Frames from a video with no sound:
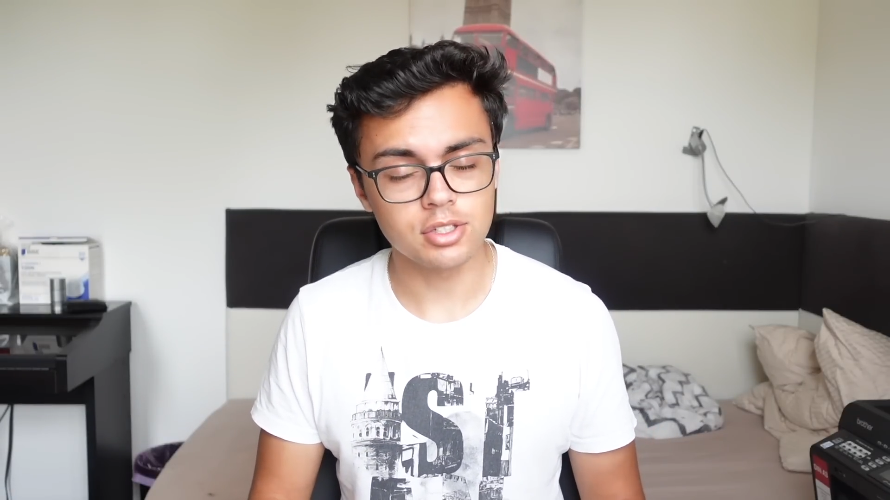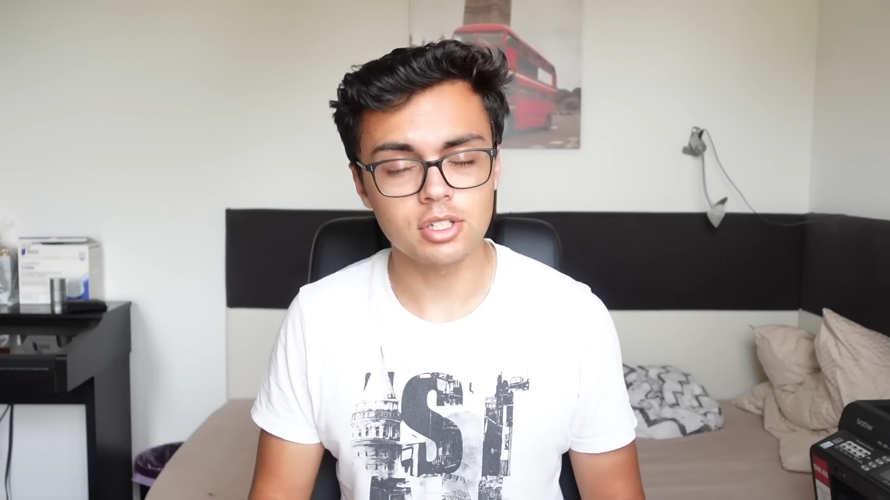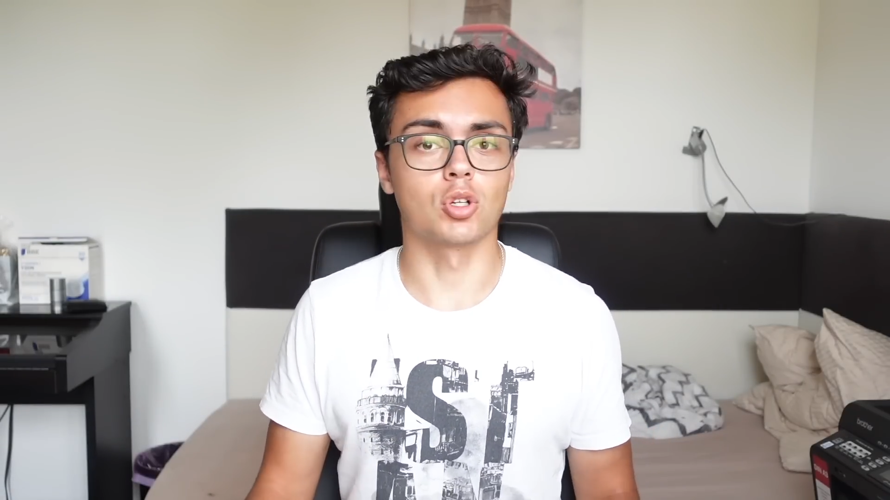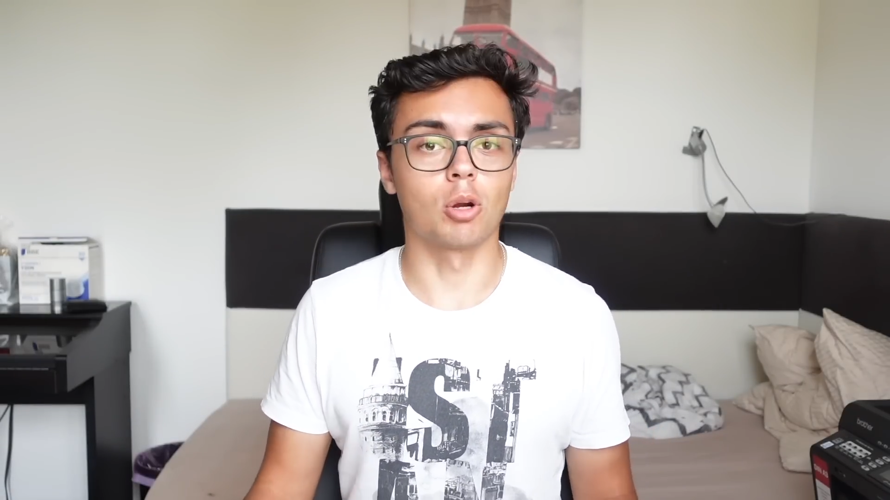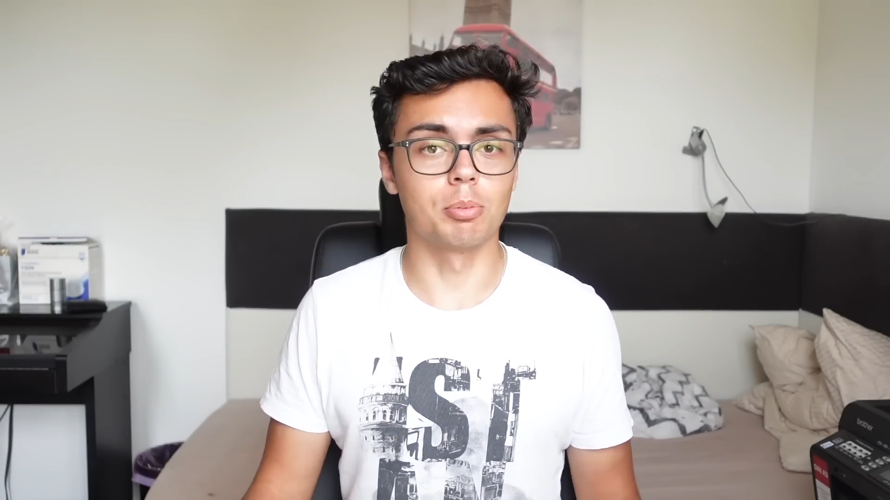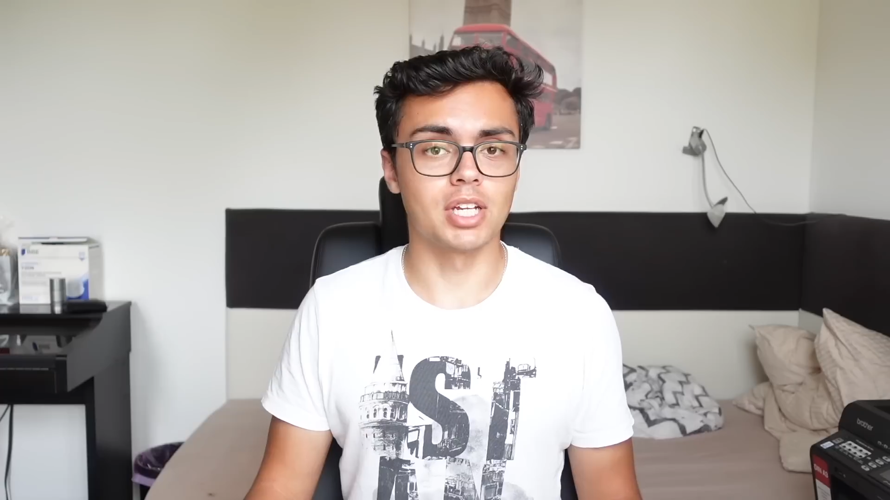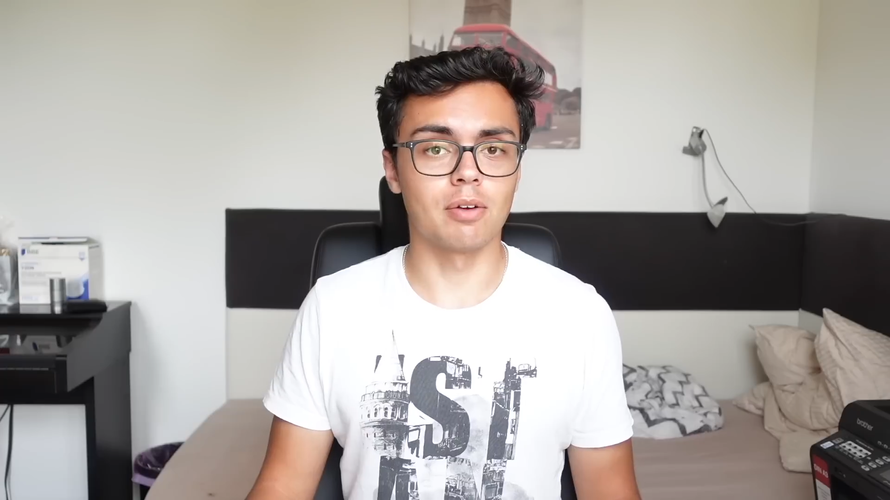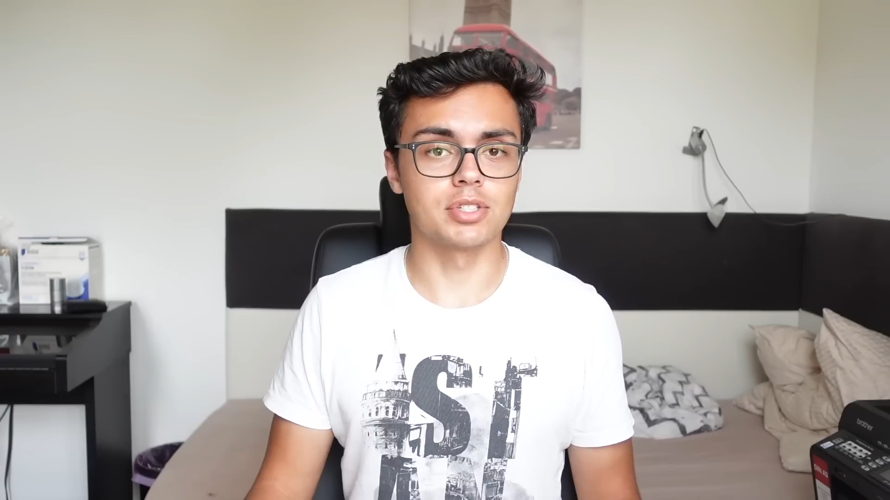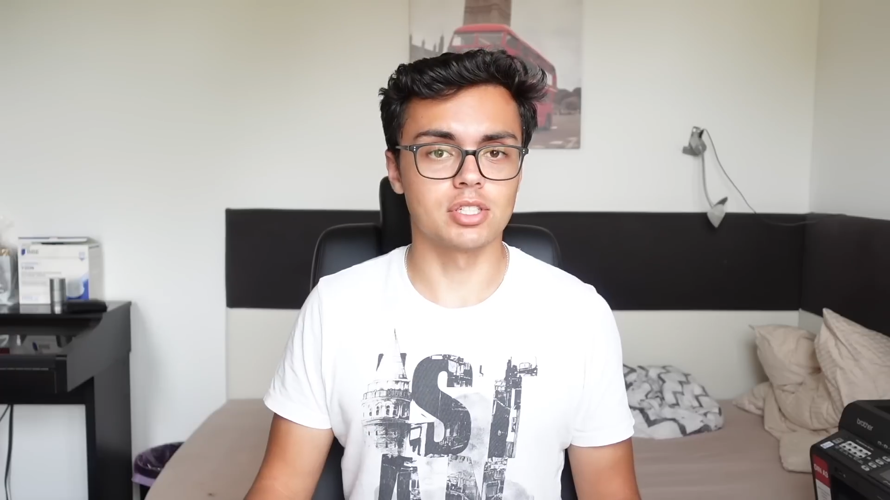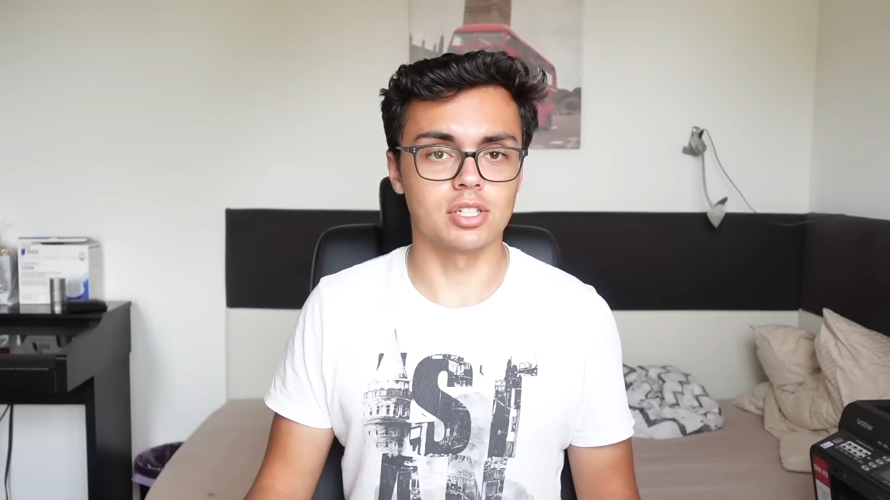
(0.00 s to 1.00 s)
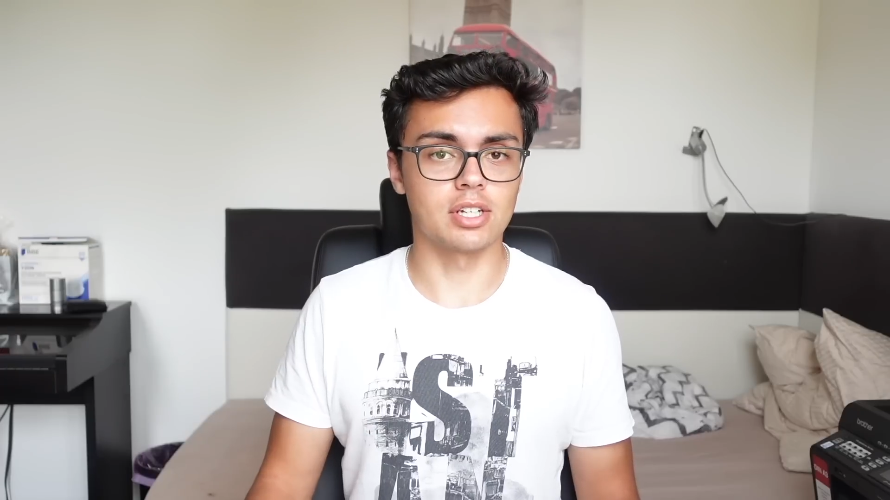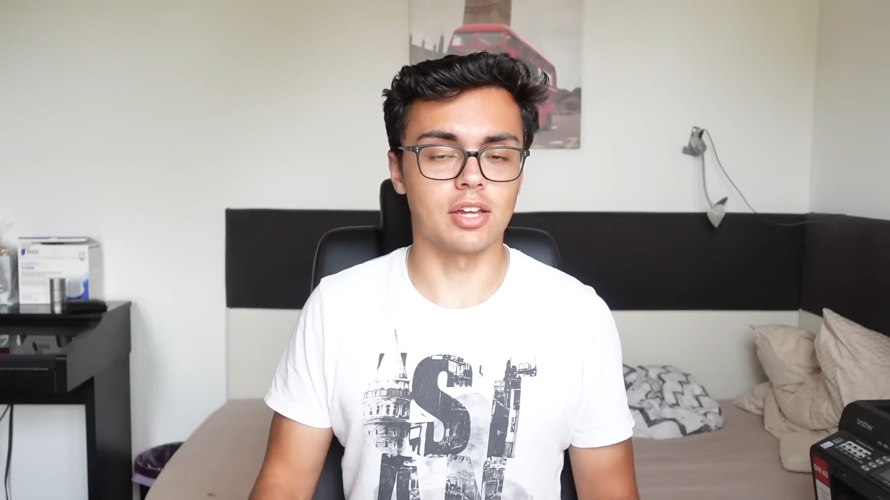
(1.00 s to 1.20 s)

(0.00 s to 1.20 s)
So don't be devastated.